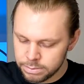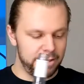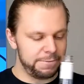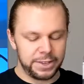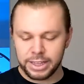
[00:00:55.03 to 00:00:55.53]

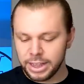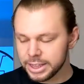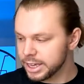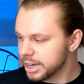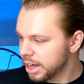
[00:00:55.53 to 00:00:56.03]
I'm feeling
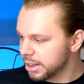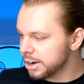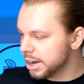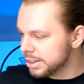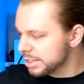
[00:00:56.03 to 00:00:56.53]
like the color
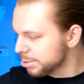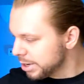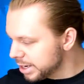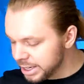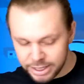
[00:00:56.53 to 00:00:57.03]
on this
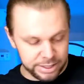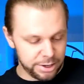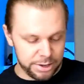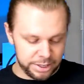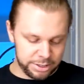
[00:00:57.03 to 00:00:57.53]
one is
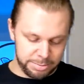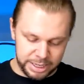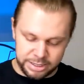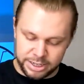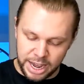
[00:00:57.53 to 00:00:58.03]
going to
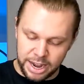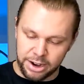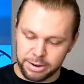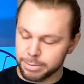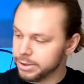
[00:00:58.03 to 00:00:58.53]
be
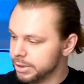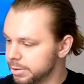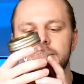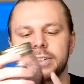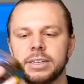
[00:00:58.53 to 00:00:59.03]
terrible.
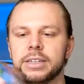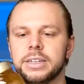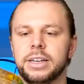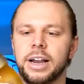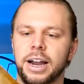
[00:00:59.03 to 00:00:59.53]

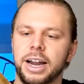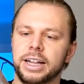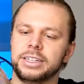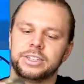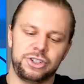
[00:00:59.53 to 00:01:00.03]
Alright,
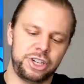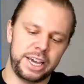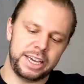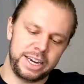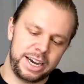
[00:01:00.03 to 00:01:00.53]
let's shake it